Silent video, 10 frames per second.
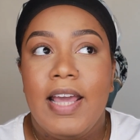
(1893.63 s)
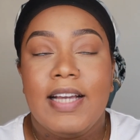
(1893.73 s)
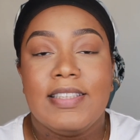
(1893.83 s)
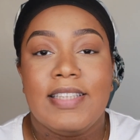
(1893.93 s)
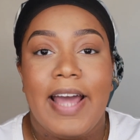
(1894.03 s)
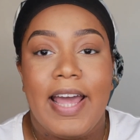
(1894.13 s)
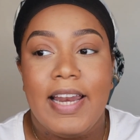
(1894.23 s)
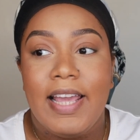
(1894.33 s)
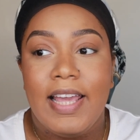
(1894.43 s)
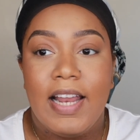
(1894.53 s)
is
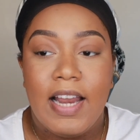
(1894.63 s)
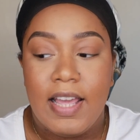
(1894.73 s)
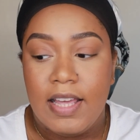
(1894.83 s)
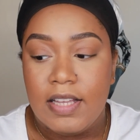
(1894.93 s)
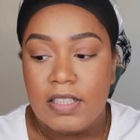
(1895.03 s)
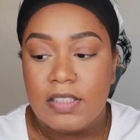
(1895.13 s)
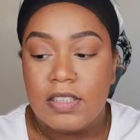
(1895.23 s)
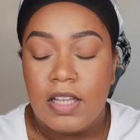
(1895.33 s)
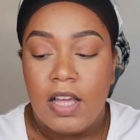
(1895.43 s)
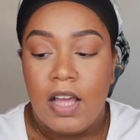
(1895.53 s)
that it is